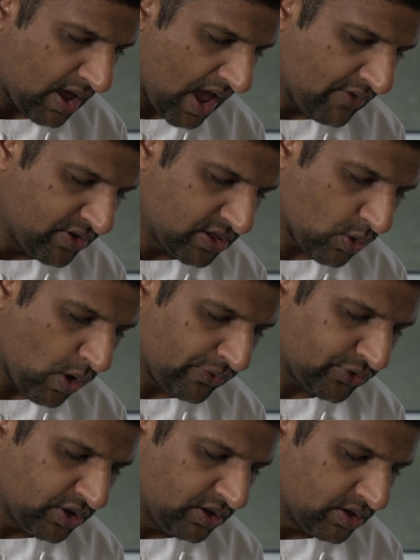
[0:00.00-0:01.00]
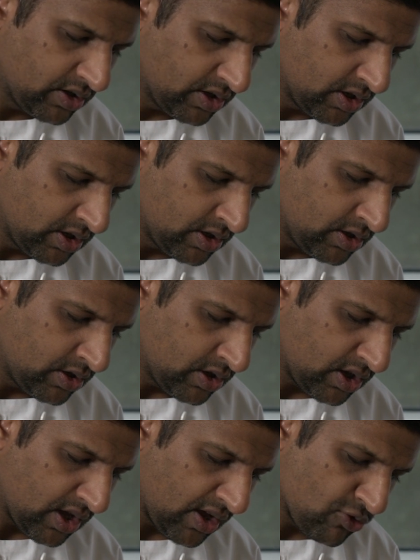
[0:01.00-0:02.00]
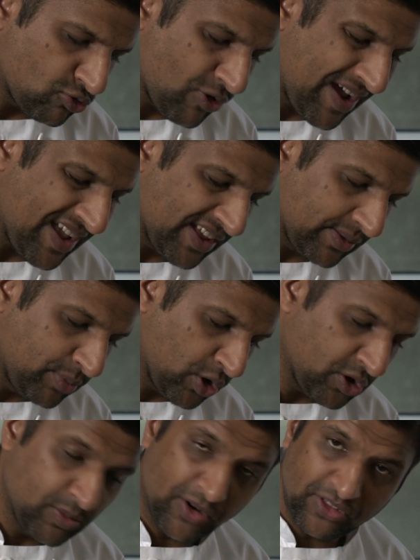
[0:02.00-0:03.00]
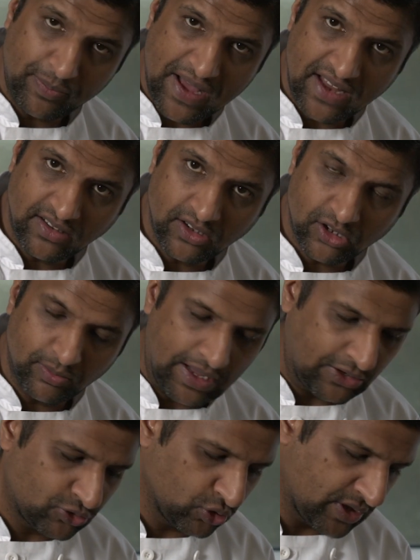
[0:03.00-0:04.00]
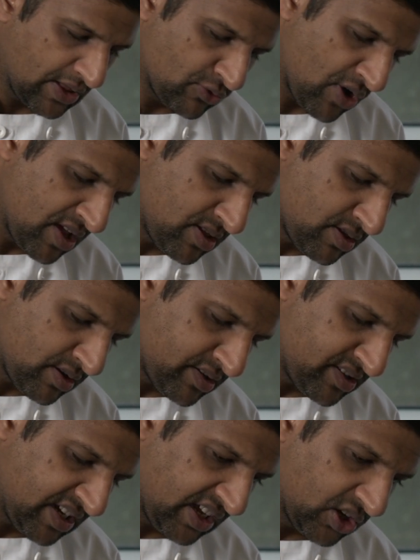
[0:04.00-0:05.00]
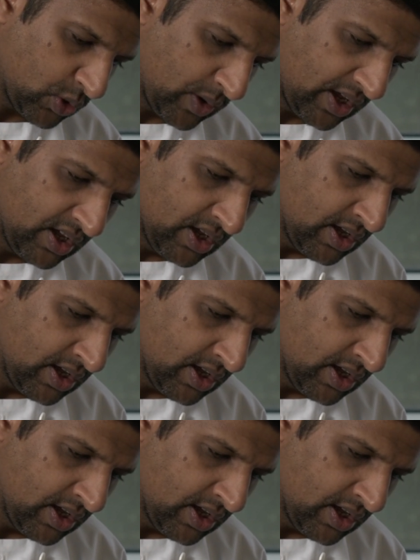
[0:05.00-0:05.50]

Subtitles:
every so often right at the bottom of the pan to make sure that the rice isn't sticking to it.